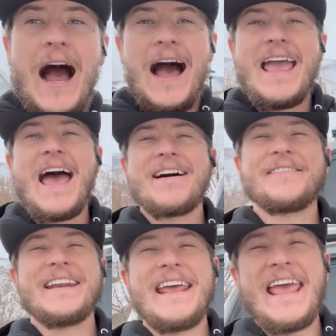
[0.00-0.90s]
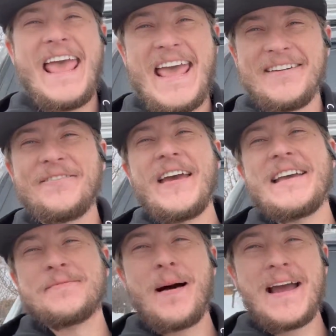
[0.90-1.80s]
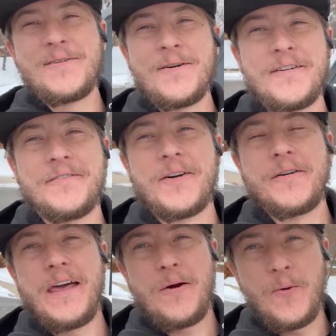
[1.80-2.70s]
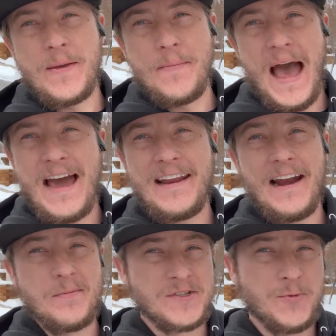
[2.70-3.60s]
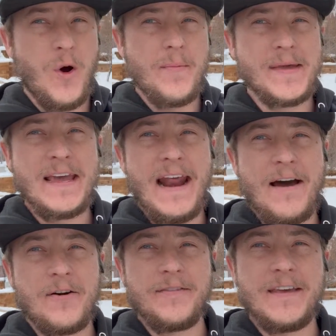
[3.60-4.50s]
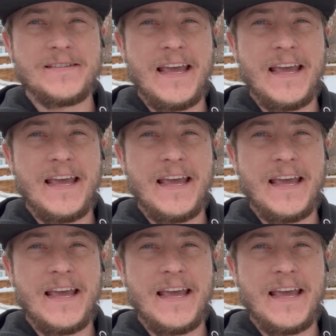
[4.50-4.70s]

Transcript: I have an Enphase microinverter that went bad and I'm swapping it out on this